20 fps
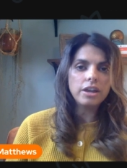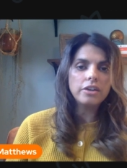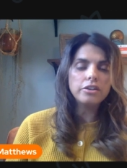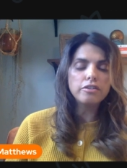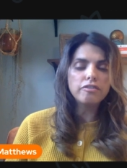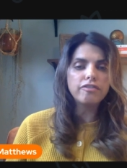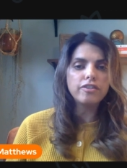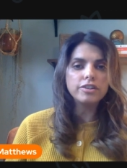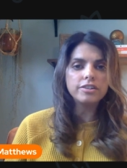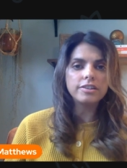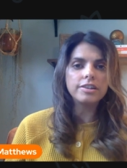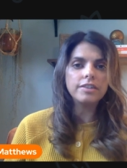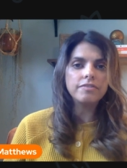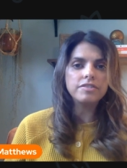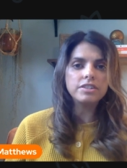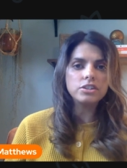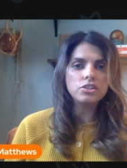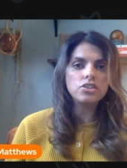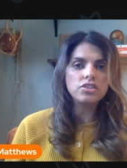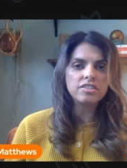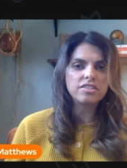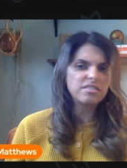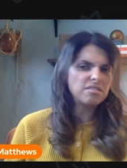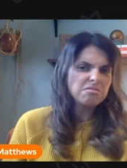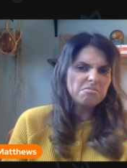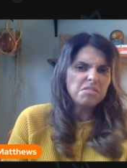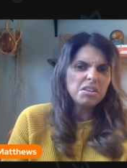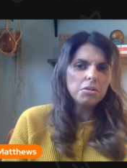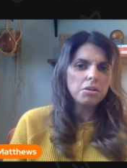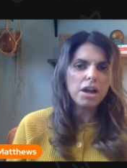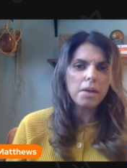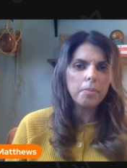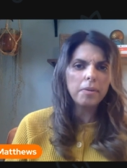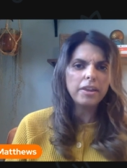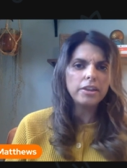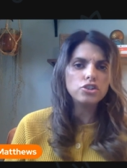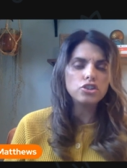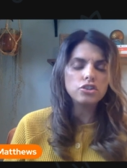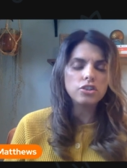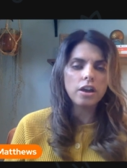your foot's lifted just you know, a couple
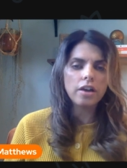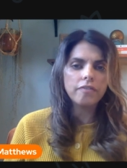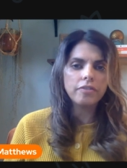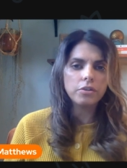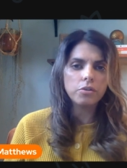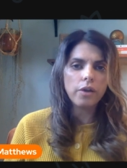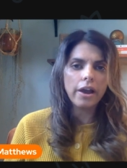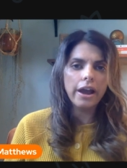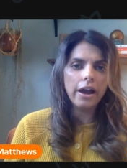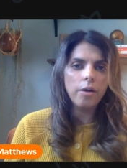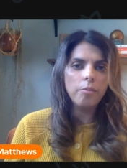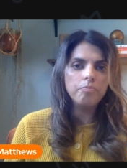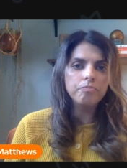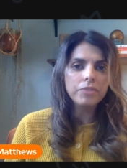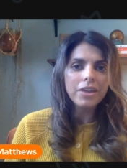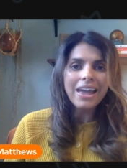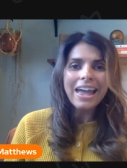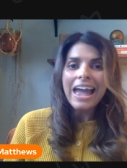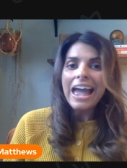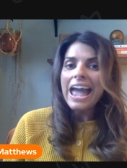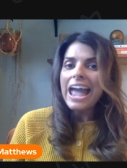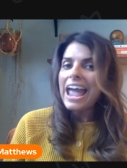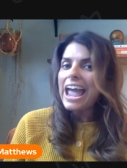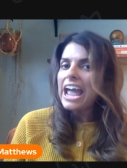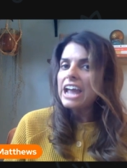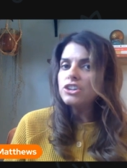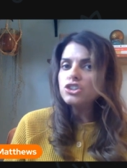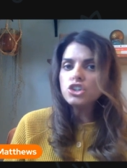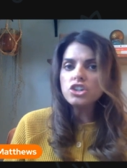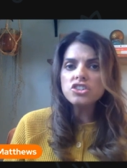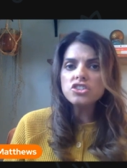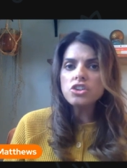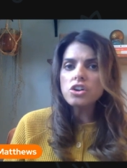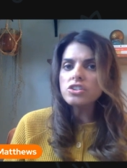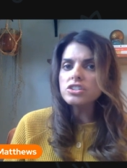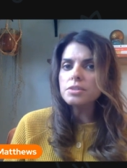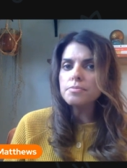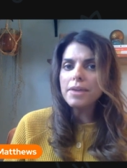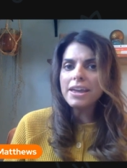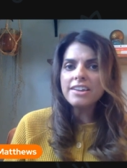inches off the ground. And just start
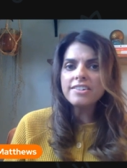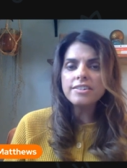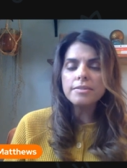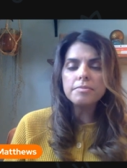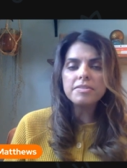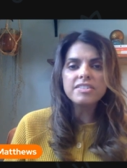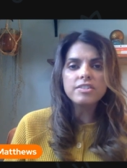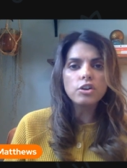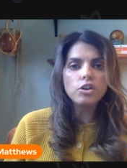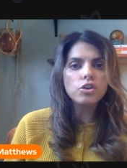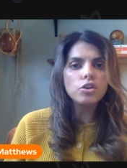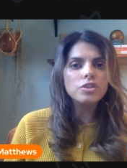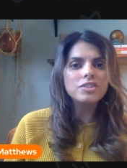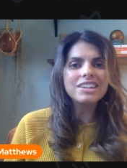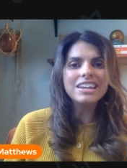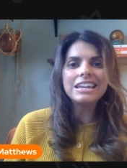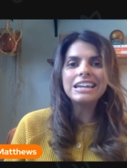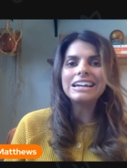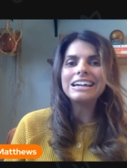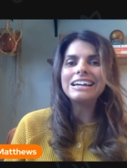to make some circles in a